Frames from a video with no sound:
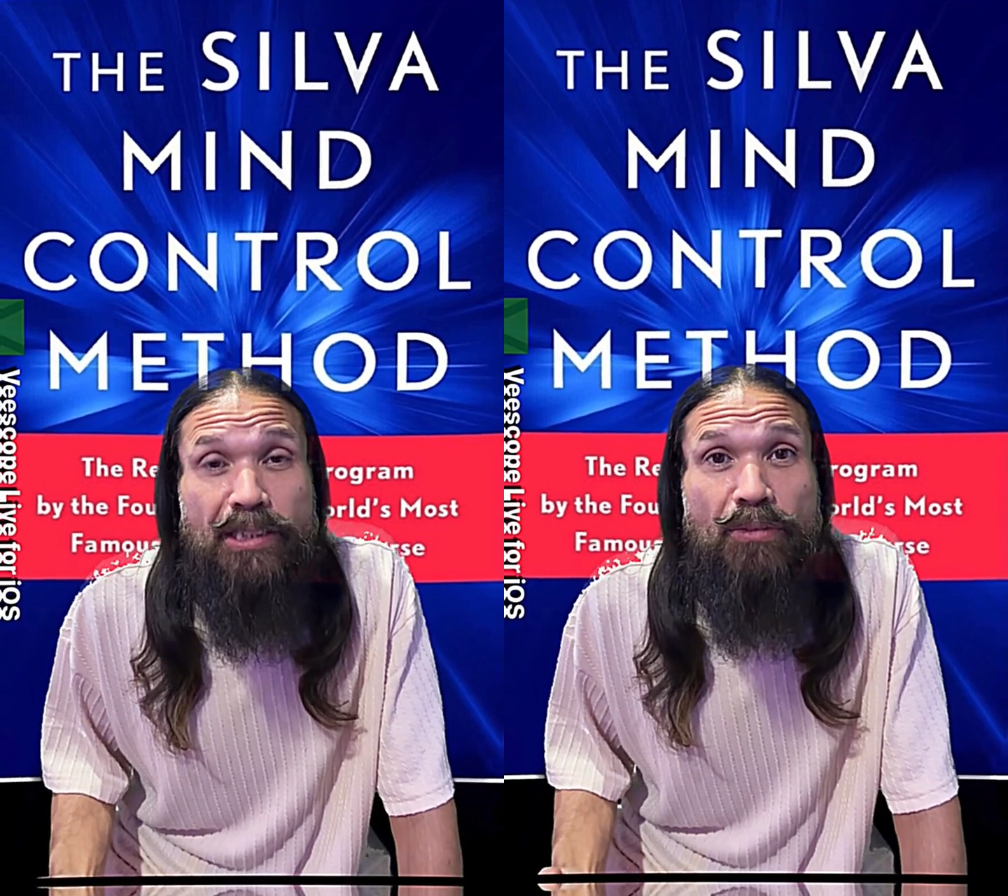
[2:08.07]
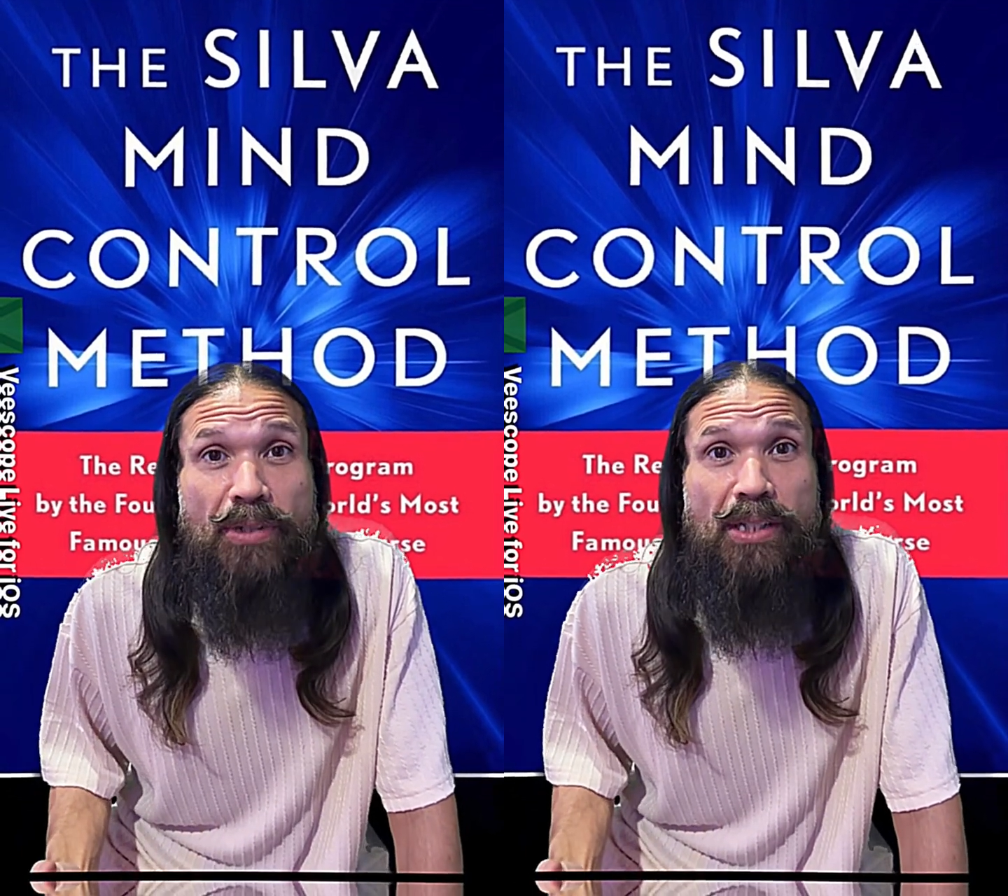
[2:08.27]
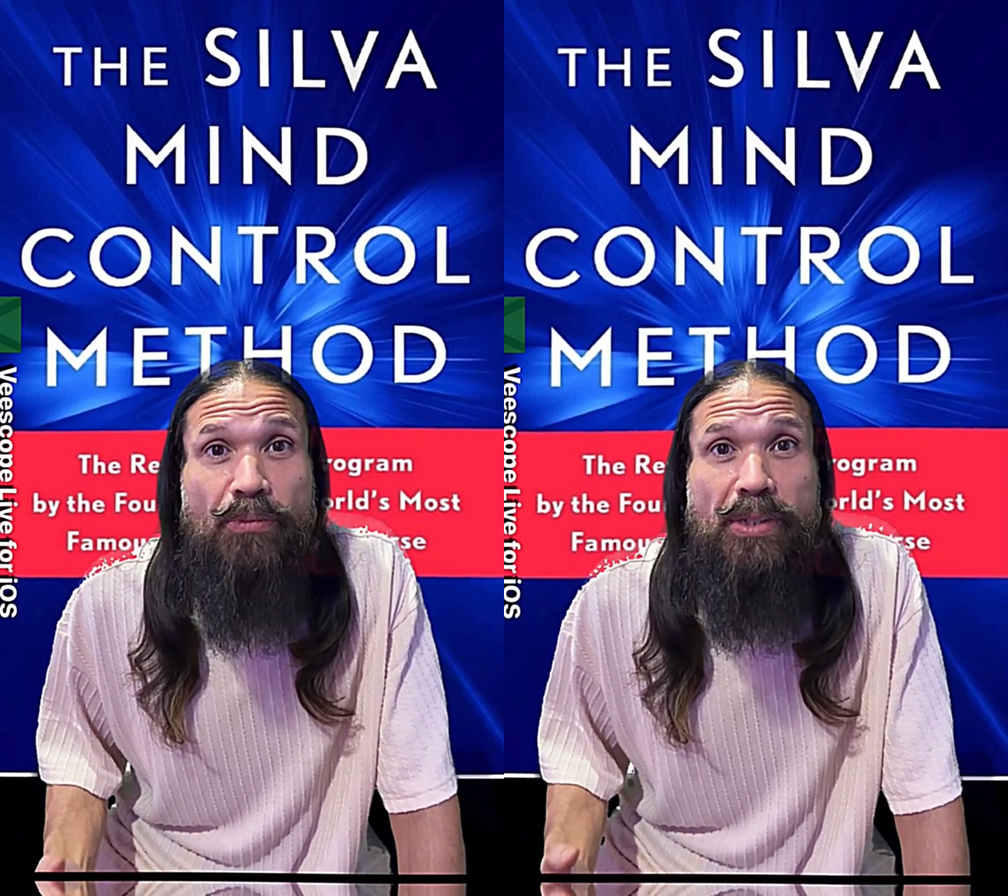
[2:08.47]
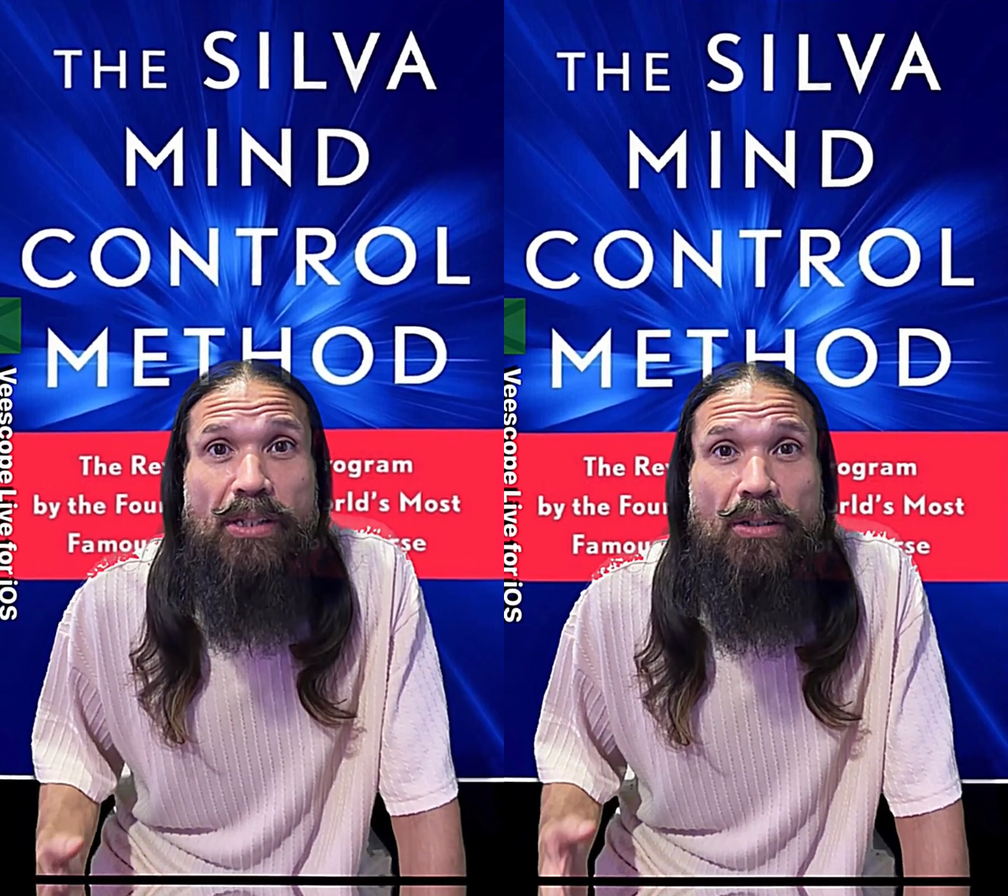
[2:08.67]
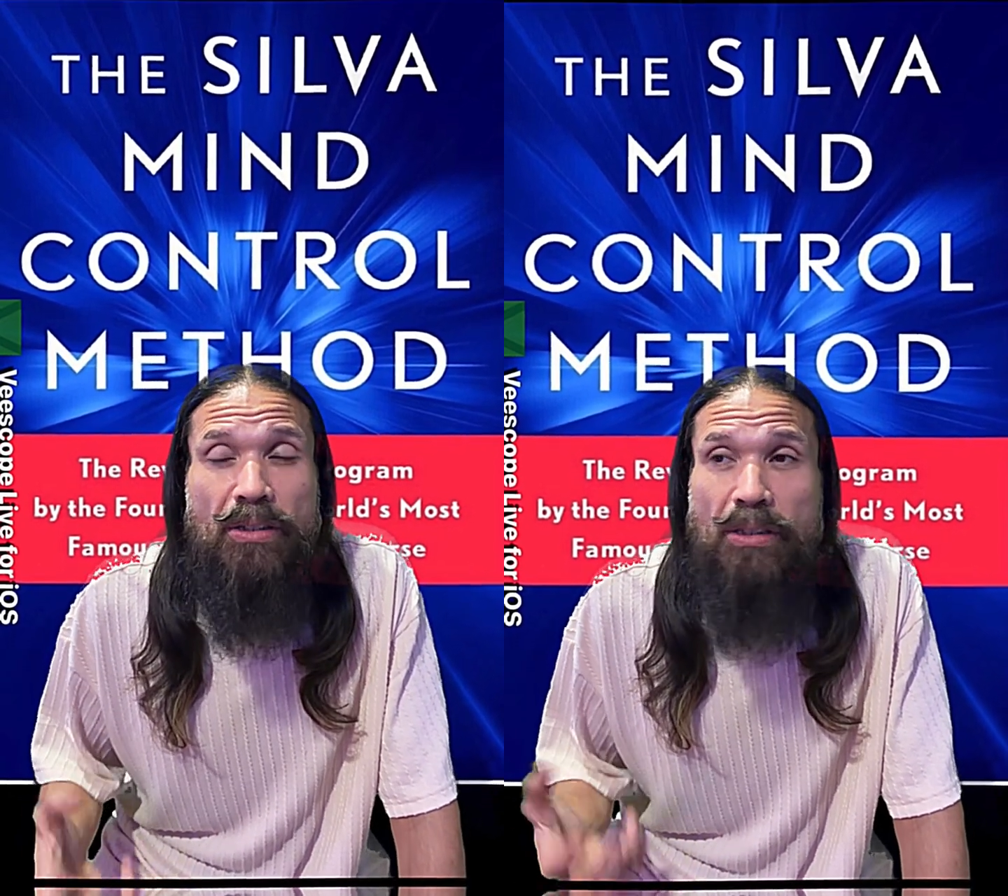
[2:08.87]
to where we
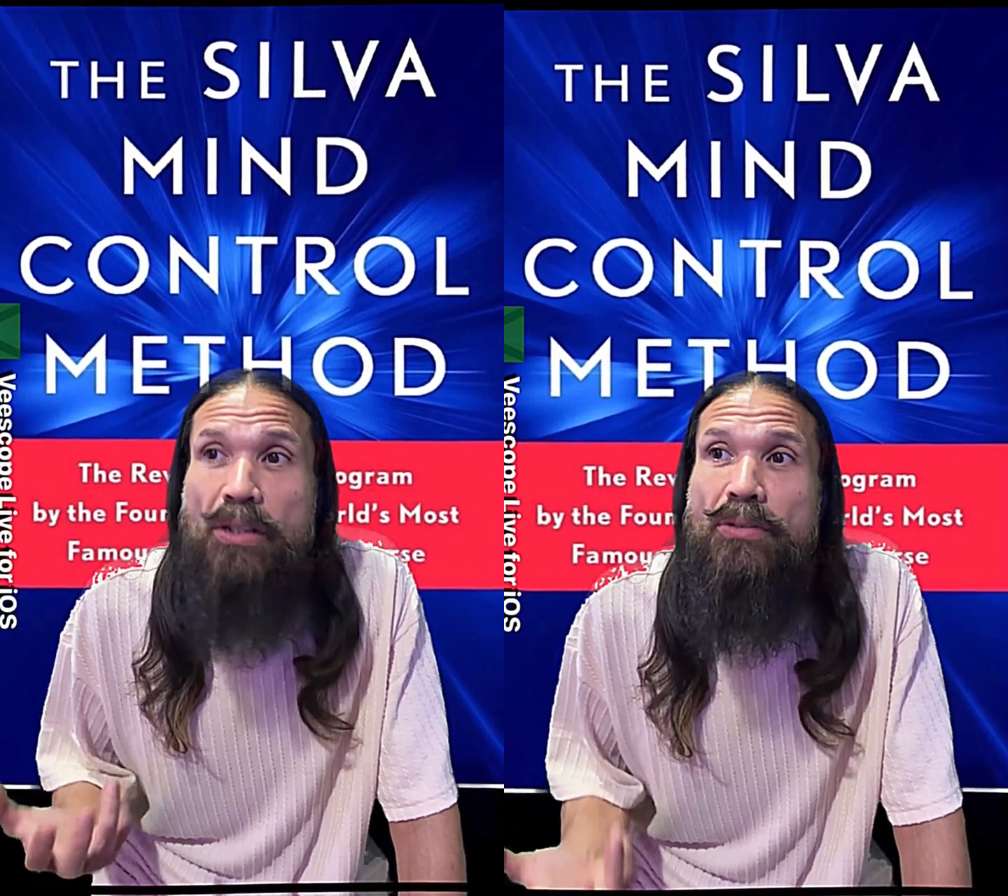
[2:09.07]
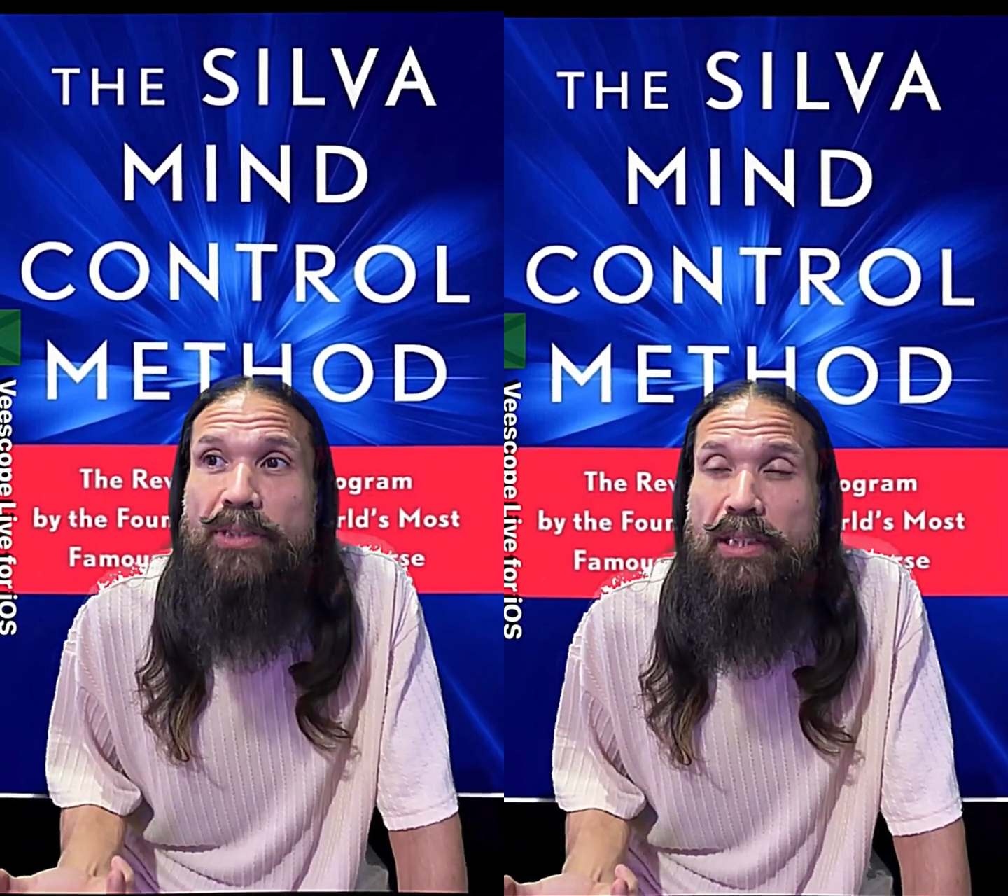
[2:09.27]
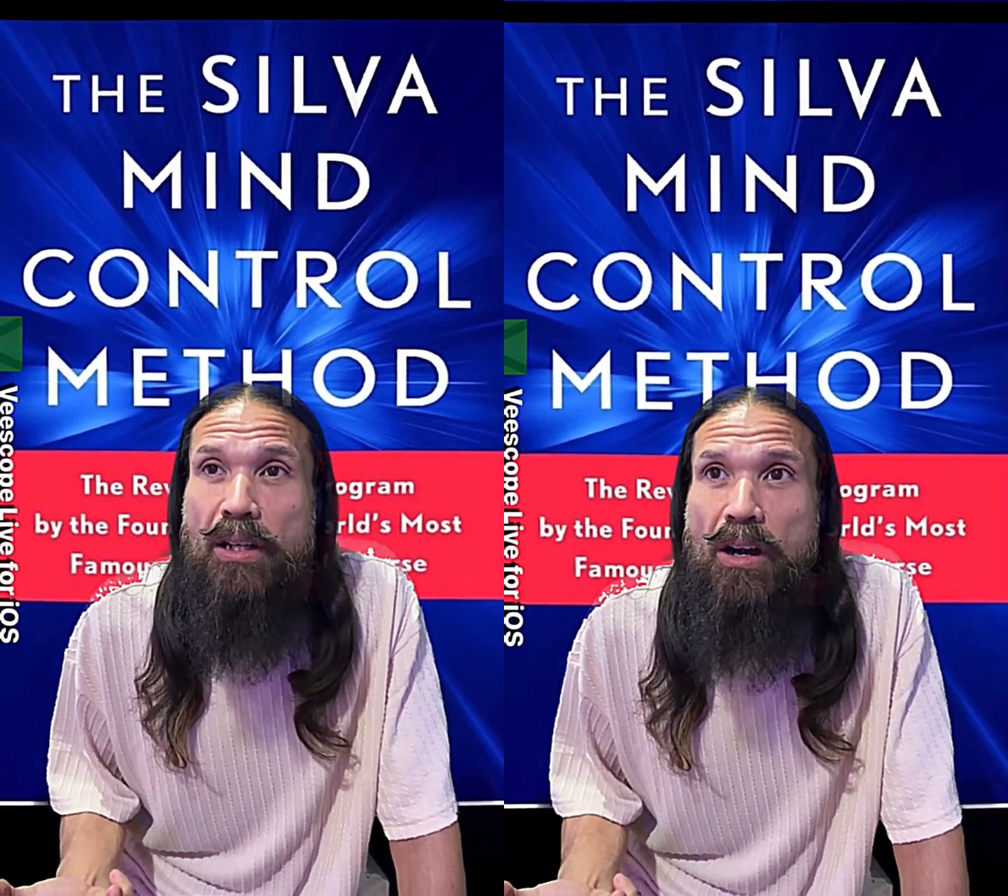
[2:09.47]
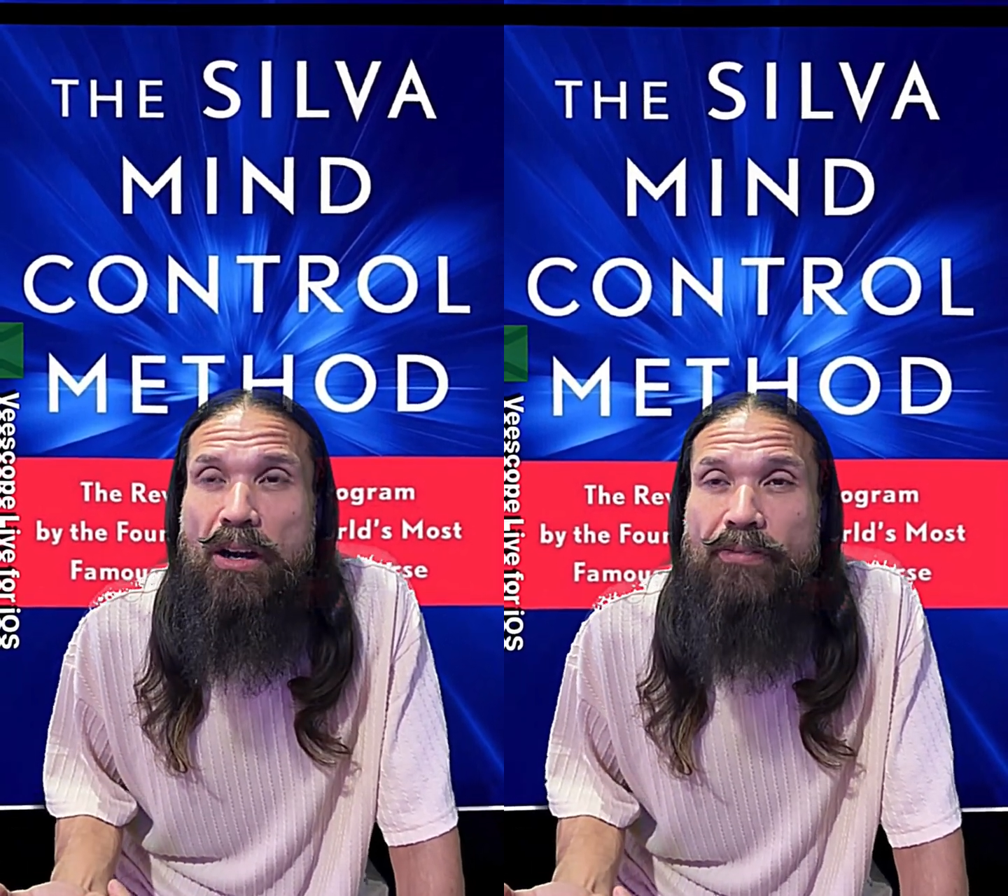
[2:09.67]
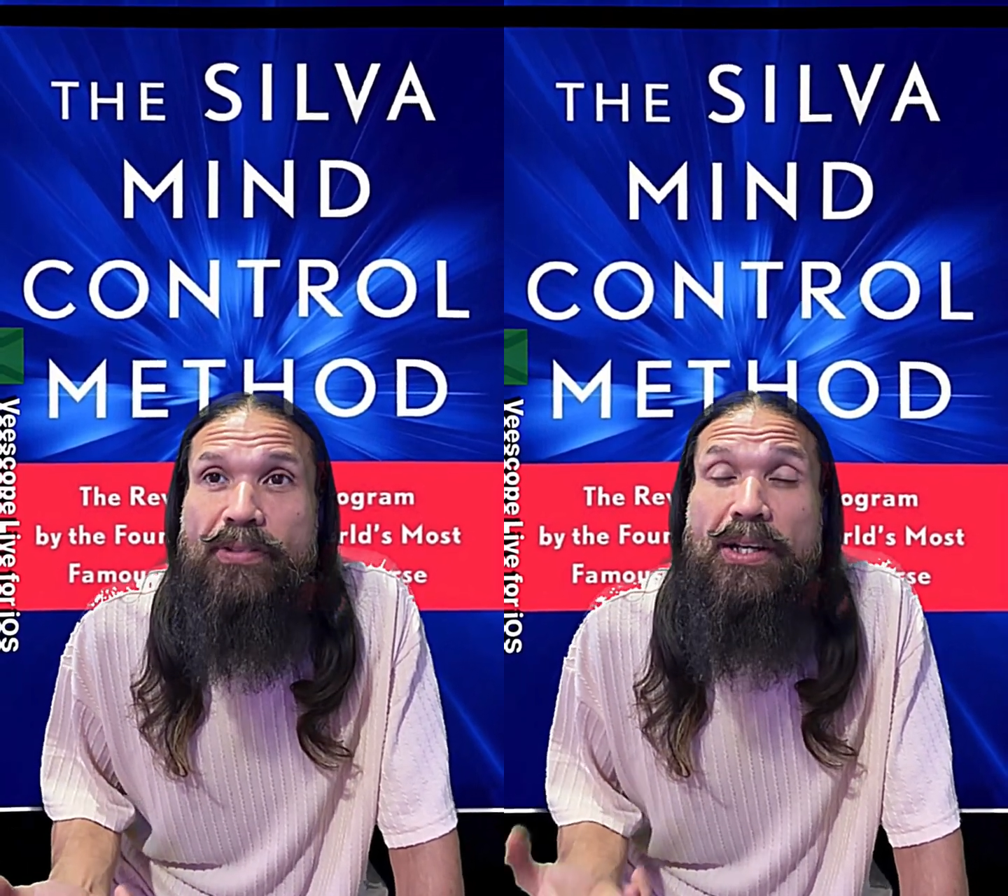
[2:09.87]
are closing
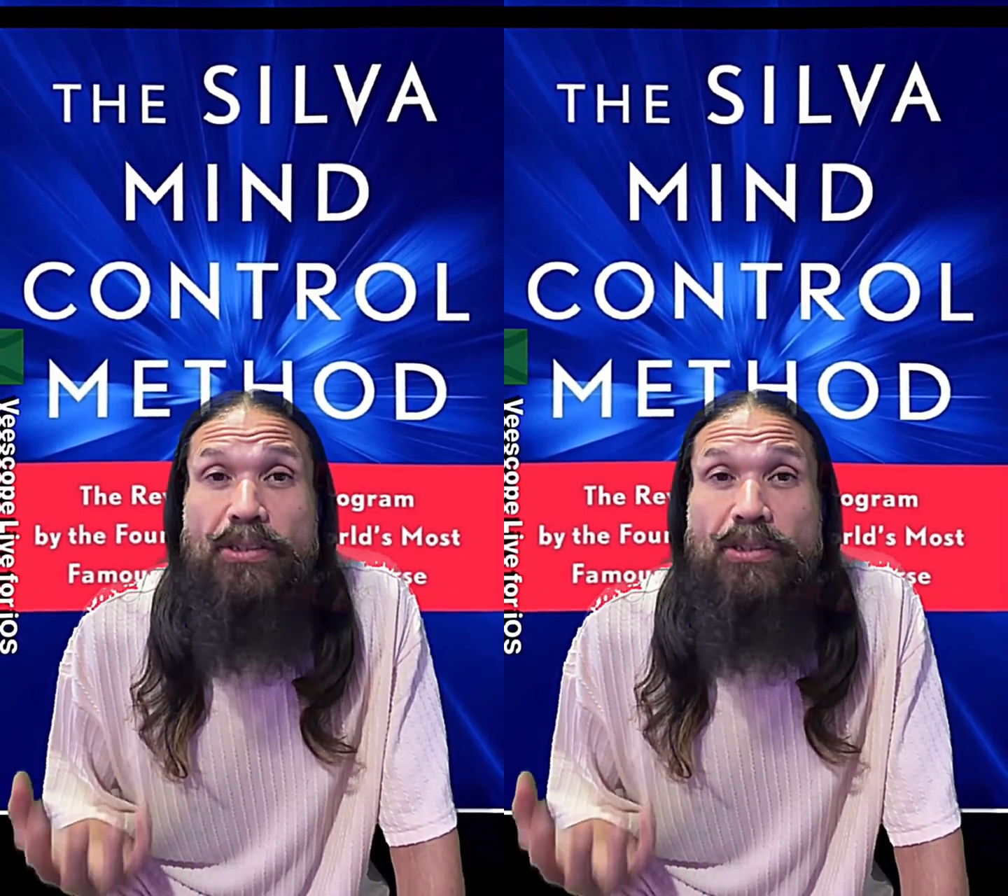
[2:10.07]
off